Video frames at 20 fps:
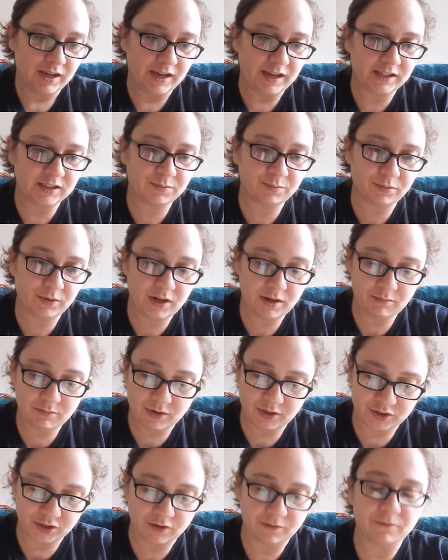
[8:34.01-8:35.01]
It's pretty
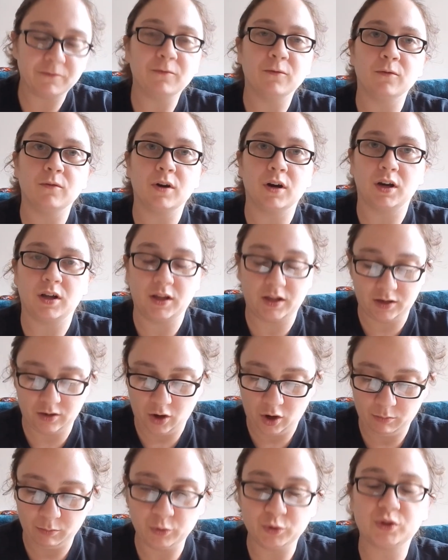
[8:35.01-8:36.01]
much an
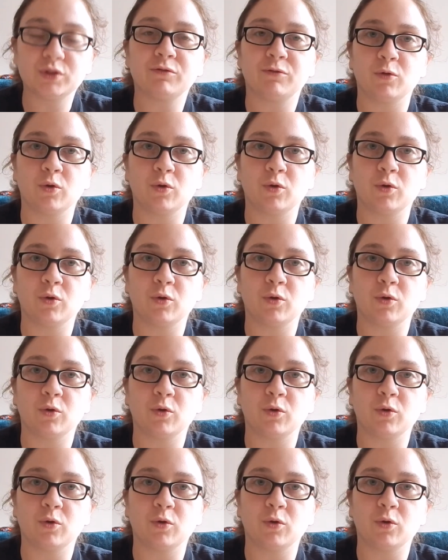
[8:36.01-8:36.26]
almost